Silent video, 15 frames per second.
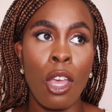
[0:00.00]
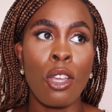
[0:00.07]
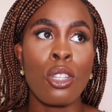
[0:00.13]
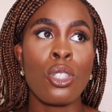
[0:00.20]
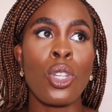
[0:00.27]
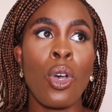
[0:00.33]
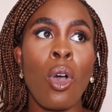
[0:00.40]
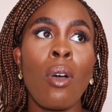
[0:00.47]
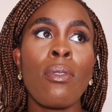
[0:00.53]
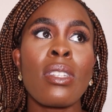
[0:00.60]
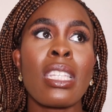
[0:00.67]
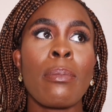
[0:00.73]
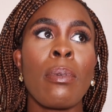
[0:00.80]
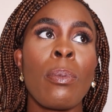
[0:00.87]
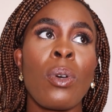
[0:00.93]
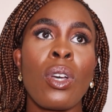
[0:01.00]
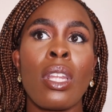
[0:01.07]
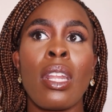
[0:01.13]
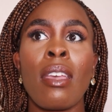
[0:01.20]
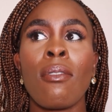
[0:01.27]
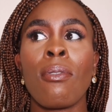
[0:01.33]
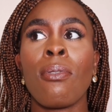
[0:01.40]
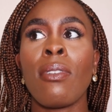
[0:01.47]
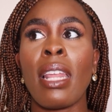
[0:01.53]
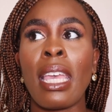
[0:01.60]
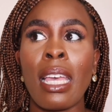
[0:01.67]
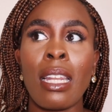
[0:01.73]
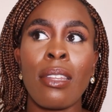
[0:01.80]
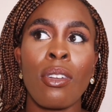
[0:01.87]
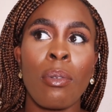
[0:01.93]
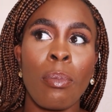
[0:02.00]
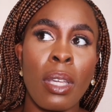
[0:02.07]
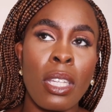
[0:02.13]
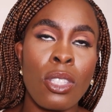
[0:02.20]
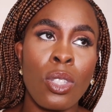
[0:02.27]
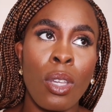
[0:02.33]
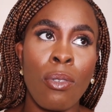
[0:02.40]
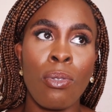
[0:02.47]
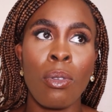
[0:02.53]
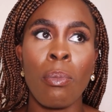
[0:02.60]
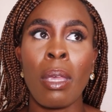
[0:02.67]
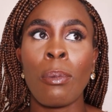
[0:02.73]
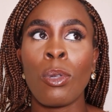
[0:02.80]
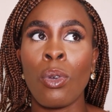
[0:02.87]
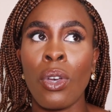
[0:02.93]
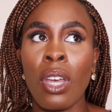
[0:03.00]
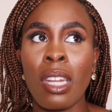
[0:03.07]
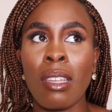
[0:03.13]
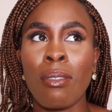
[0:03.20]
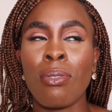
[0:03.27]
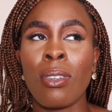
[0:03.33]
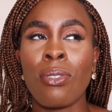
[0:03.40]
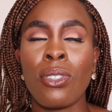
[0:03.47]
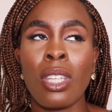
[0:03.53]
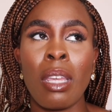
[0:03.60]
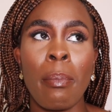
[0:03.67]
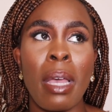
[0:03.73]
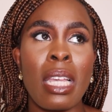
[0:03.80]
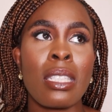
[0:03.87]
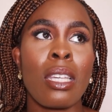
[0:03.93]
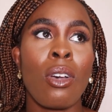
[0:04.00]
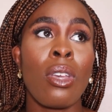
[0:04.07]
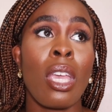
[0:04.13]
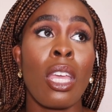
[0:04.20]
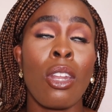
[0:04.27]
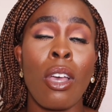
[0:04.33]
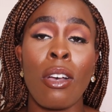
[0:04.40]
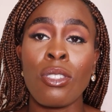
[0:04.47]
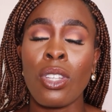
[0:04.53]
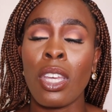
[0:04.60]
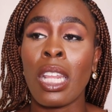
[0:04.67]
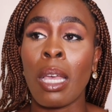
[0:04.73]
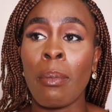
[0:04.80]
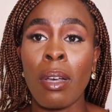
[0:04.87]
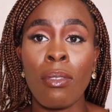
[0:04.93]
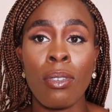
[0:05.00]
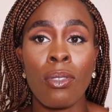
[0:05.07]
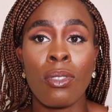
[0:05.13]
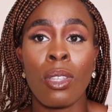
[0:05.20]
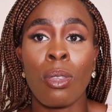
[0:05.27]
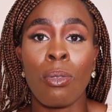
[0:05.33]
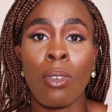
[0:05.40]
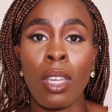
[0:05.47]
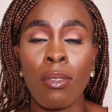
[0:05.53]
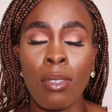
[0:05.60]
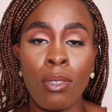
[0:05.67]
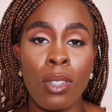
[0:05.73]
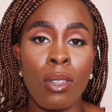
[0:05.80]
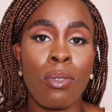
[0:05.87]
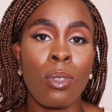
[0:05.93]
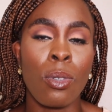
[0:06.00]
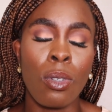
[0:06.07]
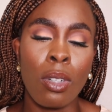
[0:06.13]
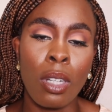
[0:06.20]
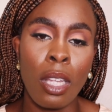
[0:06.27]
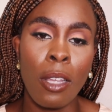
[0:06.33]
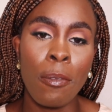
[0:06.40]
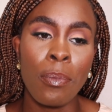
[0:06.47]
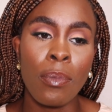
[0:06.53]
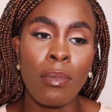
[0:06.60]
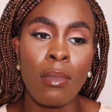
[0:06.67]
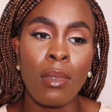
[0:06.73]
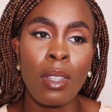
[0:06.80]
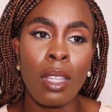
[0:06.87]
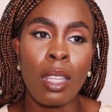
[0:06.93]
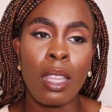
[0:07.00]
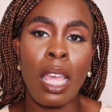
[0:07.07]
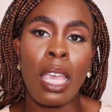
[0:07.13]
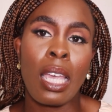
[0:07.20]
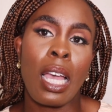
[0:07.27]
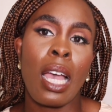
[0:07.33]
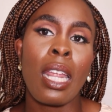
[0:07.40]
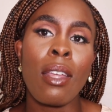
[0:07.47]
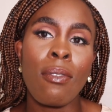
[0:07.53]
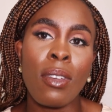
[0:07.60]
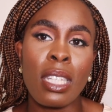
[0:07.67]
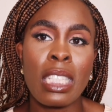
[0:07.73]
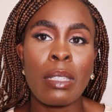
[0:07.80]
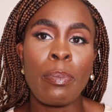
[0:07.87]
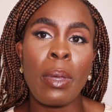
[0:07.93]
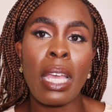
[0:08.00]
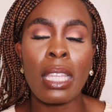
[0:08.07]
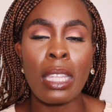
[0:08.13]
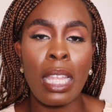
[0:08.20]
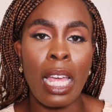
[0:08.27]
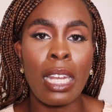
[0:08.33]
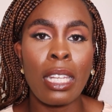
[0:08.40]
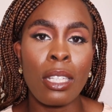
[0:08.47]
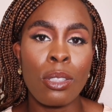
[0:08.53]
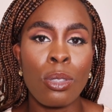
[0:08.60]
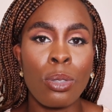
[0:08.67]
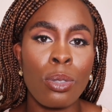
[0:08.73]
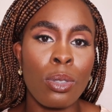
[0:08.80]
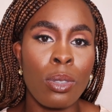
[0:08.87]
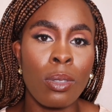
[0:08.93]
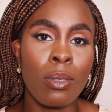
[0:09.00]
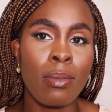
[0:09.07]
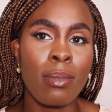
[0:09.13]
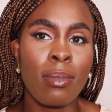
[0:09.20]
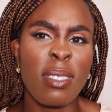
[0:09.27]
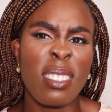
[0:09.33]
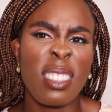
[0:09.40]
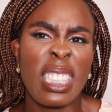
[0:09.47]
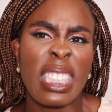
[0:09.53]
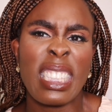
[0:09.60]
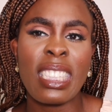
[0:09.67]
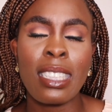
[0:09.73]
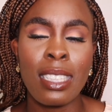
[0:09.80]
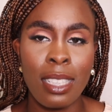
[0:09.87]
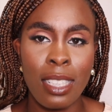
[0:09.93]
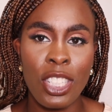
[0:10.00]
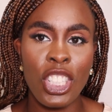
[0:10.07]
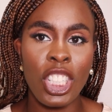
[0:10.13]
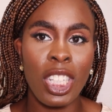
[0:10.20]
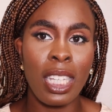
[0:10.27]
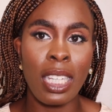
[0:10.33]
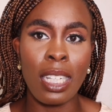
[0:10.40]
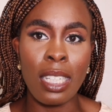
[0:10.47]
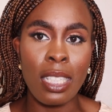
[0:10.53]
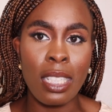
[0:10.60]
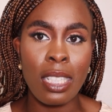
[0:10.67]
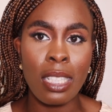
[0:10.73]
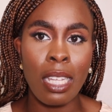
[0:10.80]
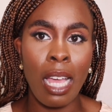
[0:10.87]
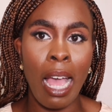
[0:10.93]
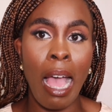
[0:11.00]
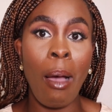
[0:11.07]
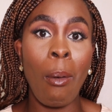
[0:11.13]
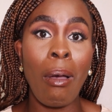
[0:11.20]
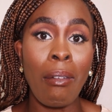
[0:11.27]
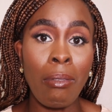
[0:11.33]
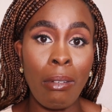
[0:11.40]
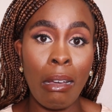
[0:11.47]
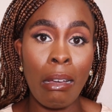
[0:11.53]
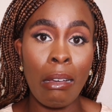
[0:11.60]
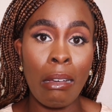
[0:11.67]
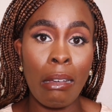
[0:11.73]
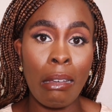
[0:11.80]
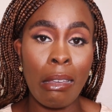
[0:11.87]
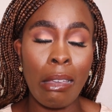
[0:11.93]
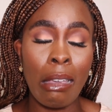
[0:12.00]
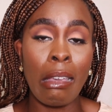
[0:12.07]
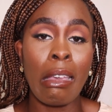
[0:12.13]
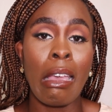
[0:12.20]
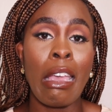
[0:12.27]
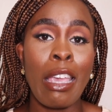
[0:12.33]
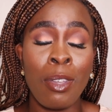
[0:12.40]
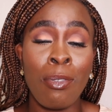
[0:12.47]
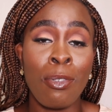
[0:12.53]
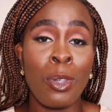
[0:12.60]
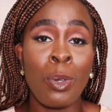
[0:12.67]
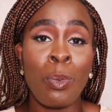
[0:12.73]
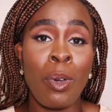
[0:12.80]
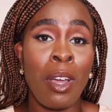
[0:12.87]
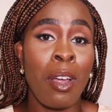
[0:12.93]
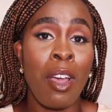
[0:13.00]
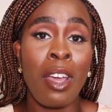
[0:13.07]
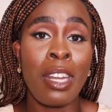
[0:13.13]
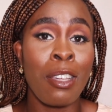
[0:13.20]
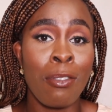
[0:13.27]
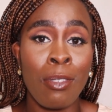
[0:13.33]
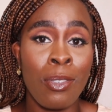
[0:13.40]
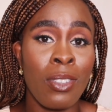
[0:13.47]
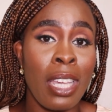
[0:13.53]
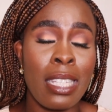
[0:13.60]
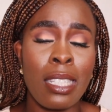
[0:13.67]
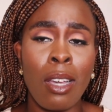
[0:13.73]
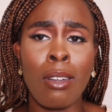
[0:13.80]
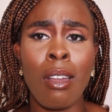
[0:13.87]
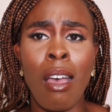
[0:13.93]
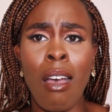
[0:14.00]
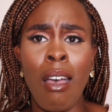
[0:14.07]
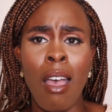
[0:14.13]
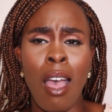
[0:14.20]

So obviously people are going to inflate a little bit. So if maybe you're earning 50, you might say, oh yeah, no, I was earning about 53 or 54. They kind of expect that little cheekiness. However, if you were earning 50 and say, oh no,